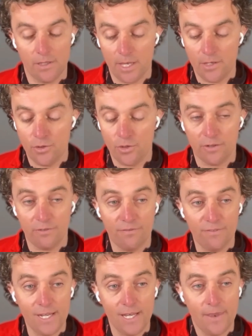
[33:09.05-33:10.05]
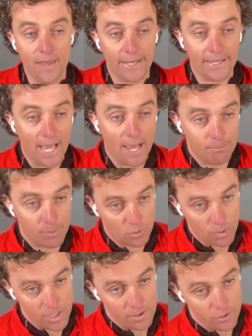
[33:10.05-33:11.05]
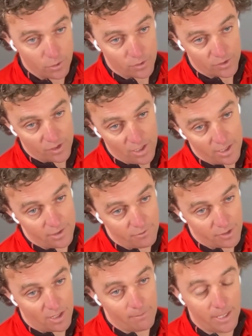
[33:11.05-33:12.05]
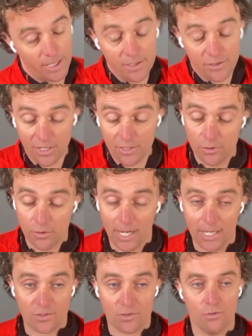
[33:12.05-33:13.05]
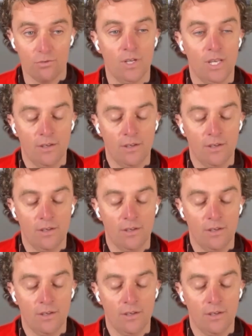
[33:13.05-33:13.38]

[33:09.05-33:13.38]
then you can fill in that gap between your desired retirement age and your actual